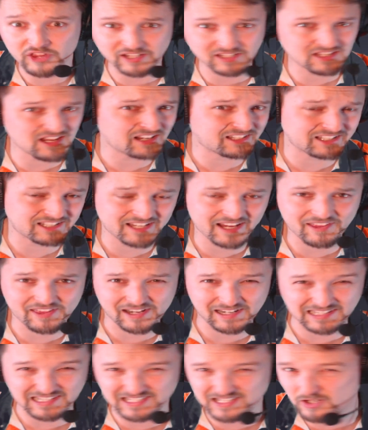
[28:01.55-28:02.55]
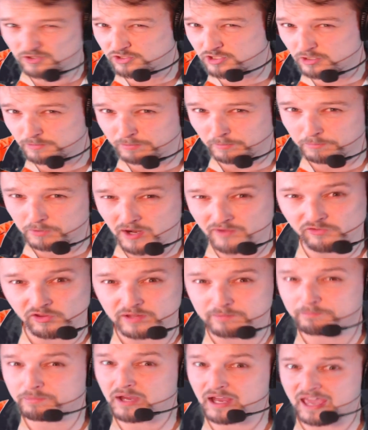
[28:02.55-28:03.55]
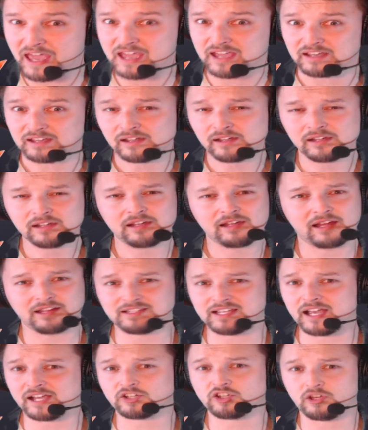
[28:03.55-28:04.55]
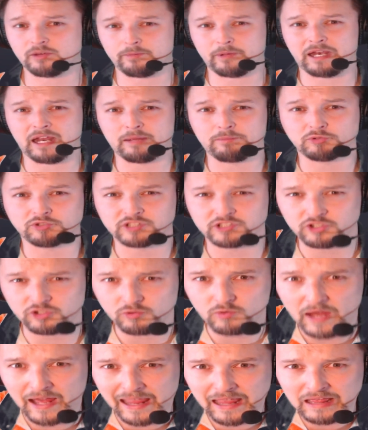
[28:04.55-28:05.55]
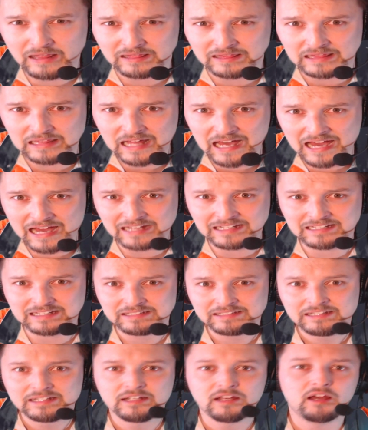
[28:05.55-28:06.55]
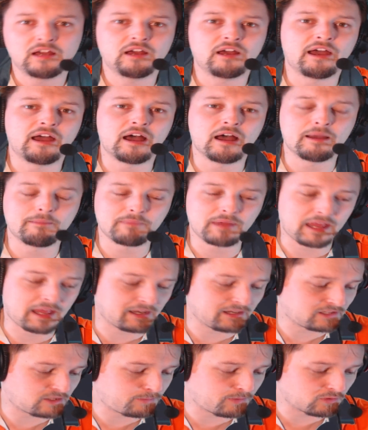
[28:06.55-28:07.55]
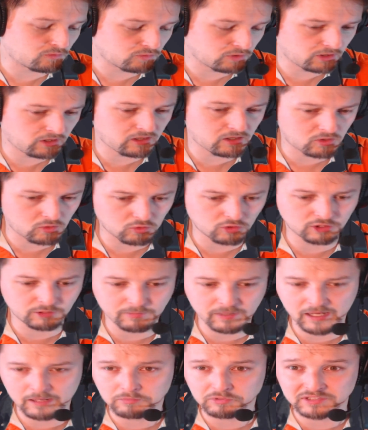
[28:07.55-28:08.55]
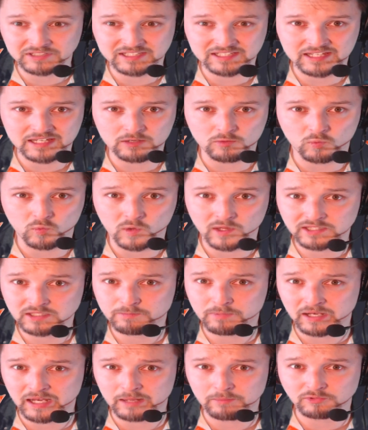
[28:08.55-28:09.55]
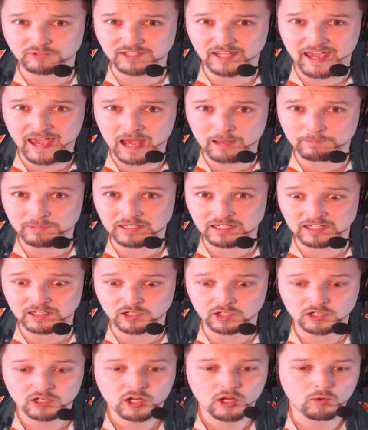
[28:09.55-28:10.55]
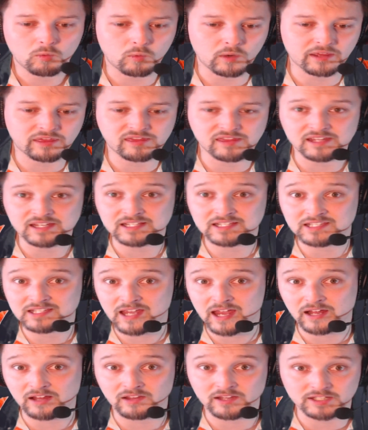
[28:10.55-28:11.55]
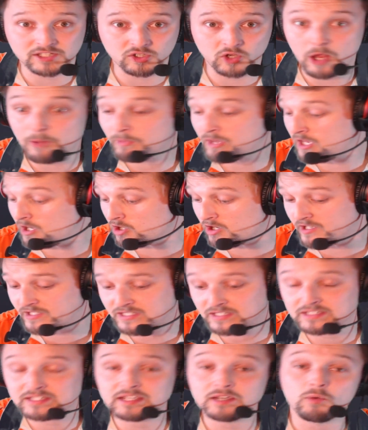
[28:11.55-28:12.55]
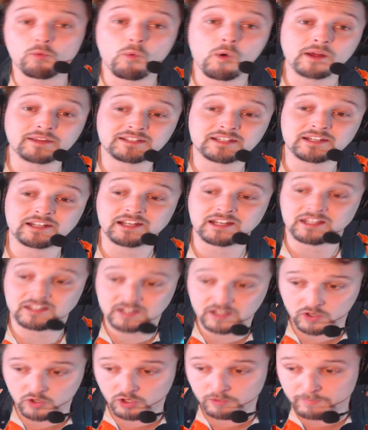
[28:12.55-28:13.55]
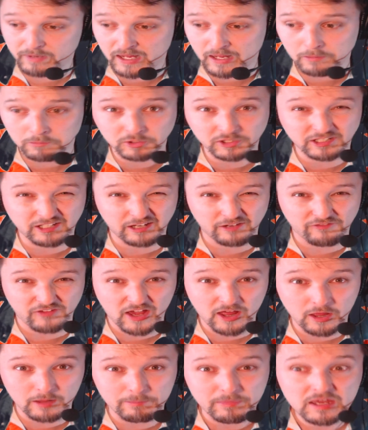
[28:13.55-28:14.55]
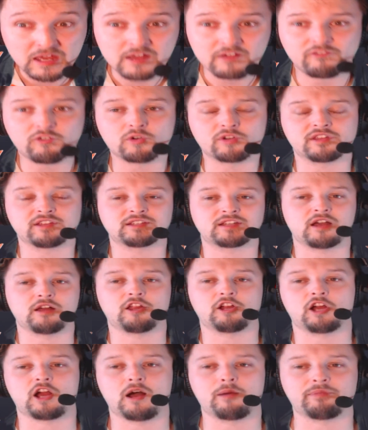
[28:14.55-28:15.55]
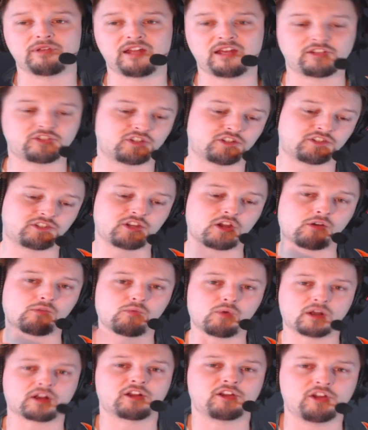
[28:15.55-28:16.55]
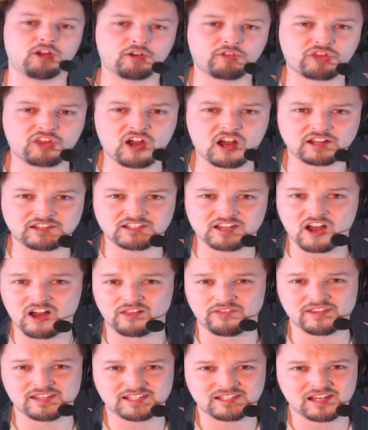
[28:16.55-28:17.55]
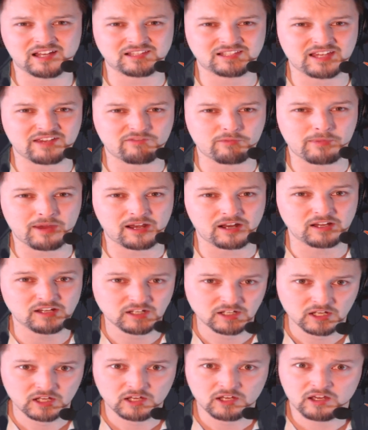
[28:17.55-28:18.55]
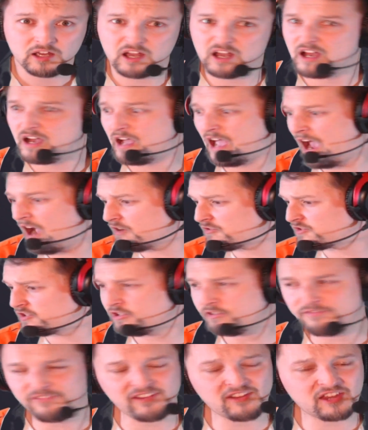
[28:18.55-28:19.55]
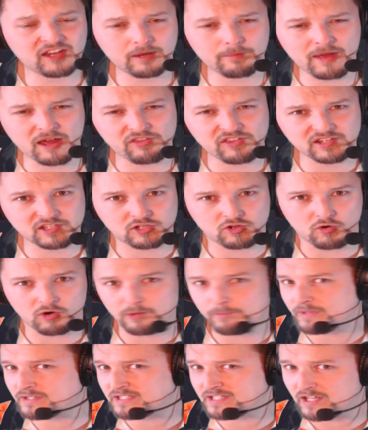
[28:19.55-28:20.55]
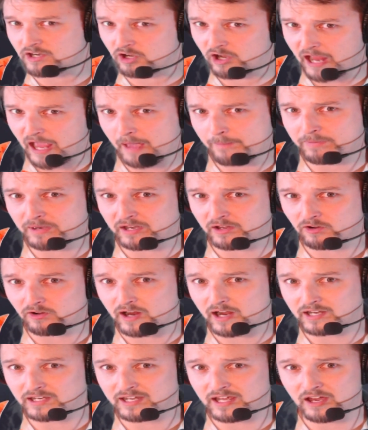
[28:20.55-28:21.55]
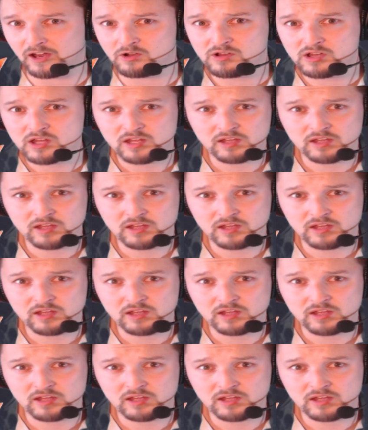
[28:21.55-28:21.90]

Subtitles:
That's not to say that it's still super prevalent, but hey, it's actually been able to do a lot. And it's been really cool to be able to see what's been able to happen here with this deck list. So I'm curious to see what's going to continue to be able to develop for this color combination. So what are your thoughts on this set 7 meta? How are you feeling about these tournaments that are happening right now?